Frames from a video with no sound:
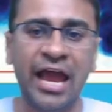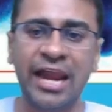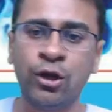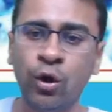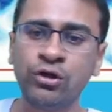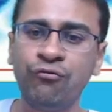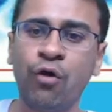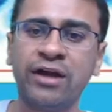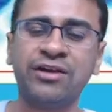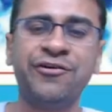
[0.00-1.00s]
and not to
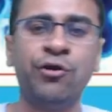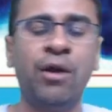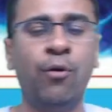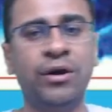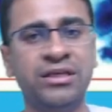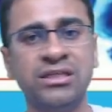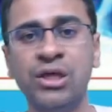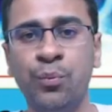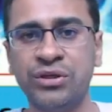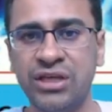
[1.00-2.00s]
forget the creola bodies,
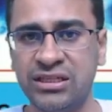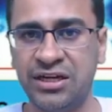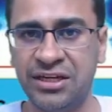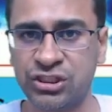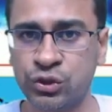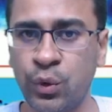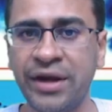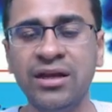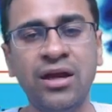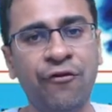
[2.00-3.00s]
which is a
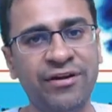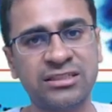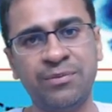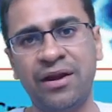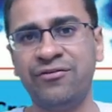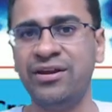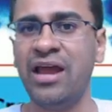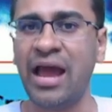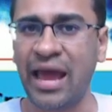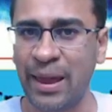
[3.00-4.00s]
destroyed respiratory
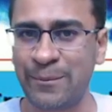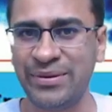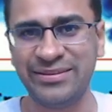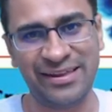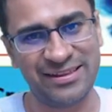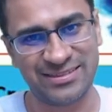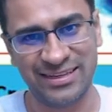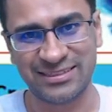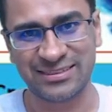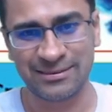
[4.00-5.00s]
epithelial
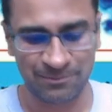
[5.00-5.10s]
cells.